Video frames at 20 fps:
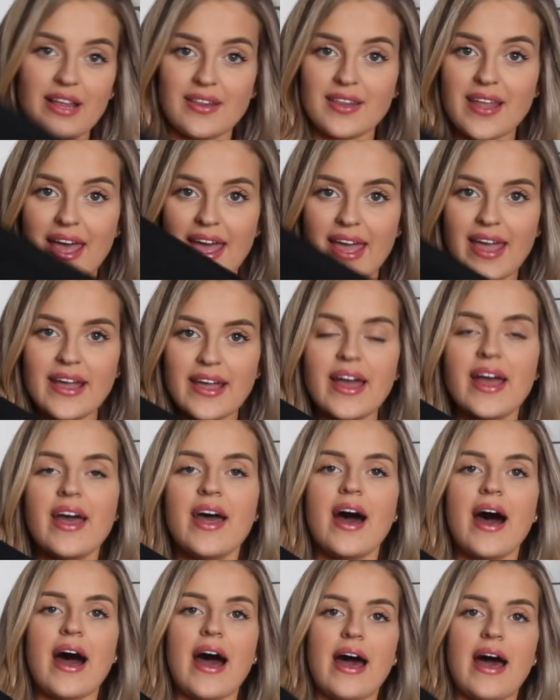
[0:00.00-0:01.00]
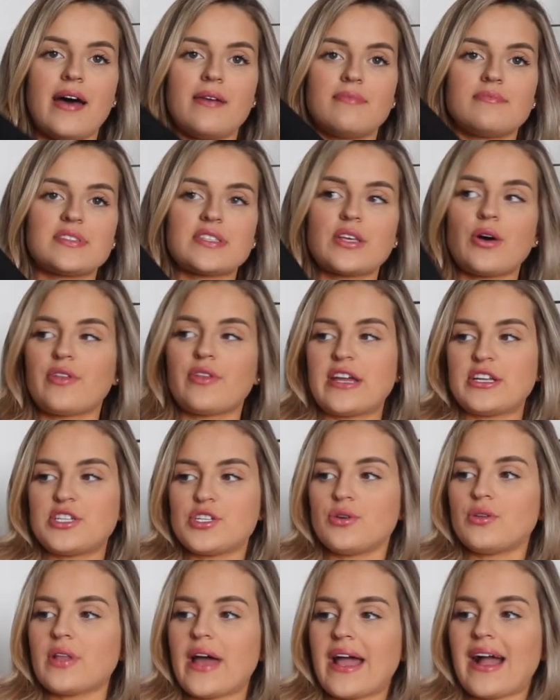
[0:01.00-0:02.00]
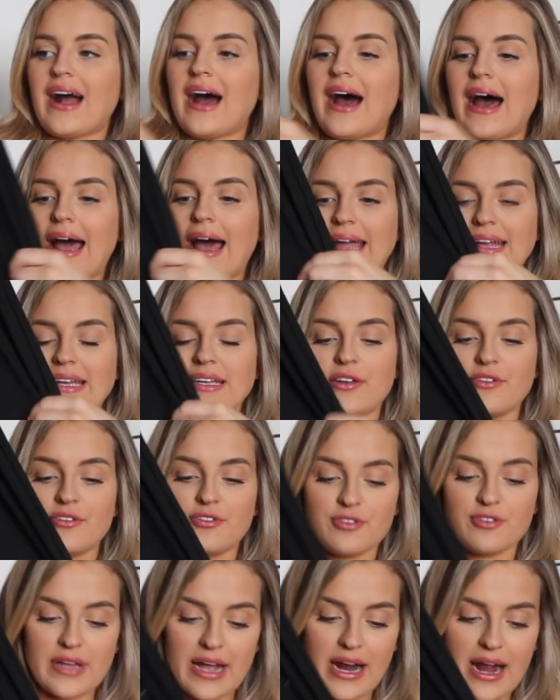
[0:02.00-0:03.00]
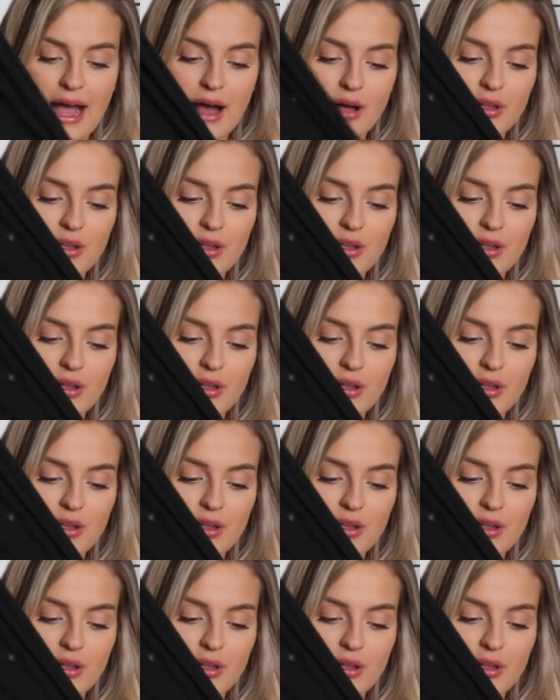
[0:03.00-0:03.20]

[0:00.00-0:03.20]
leg, so they do like kind of flare out